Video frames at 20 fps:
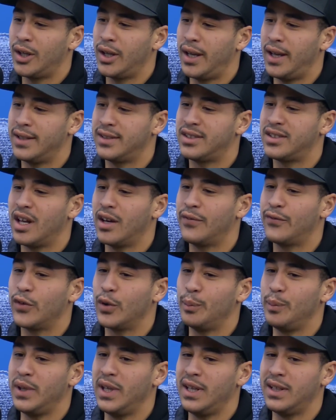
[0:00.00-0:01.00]
It's tough for
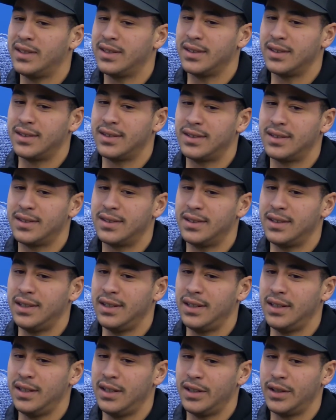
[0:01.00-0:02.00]
me to
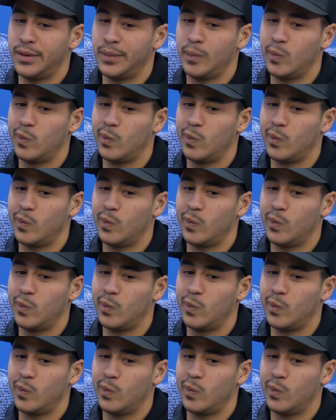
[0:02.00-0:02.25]
see